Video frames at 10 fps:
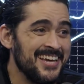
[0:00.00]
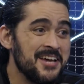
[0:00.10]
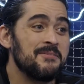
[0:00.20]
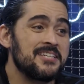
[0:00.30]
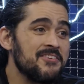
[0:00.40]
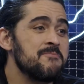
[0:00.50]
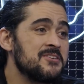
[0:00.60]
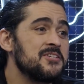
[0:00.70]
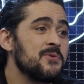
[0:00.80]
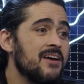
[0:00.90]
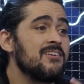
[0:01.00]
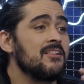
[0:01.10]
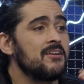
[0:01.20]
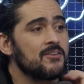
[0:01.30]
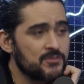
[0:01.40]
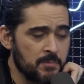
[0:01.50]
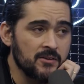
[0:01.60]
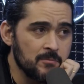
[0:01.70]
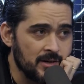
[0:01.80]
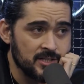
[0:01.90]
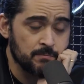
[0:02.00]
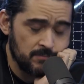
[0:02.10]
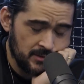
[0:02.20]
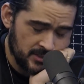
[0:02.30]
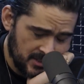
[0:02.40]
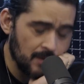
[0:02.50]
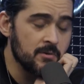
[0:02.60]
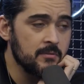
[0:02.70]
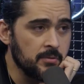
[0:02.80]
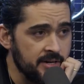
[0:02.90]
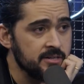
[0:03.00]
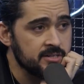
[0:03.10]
But here in Brazil, we have a lot of stubborn players.